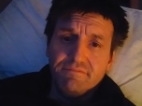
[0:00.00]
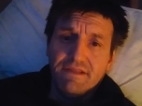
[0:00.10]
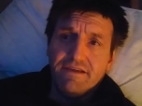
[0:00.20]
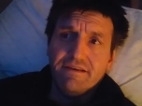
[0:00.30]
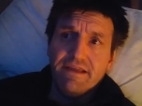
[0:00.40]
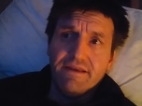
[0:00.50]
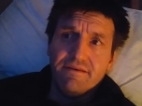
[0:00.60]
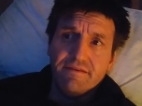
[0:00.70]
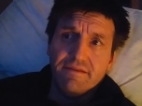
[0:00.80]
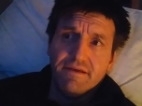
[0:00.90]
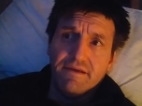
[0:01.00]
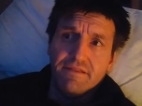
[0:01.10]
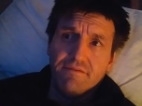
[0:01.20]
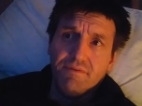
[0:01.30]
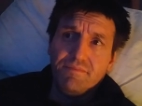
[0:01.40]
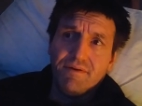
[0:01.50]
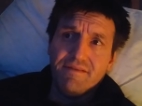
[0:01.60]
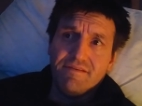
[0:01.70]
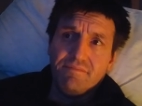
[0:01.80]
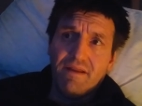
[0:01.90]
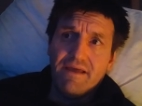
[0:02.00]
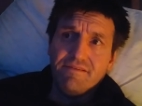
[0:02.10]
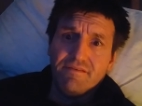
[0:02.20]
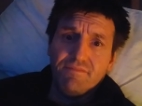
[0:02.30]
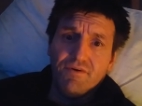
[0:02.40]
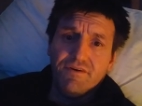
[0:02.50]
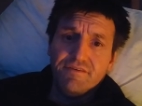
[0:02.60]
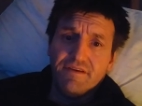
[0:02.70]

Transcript: They could get the the blueprints and plans on motors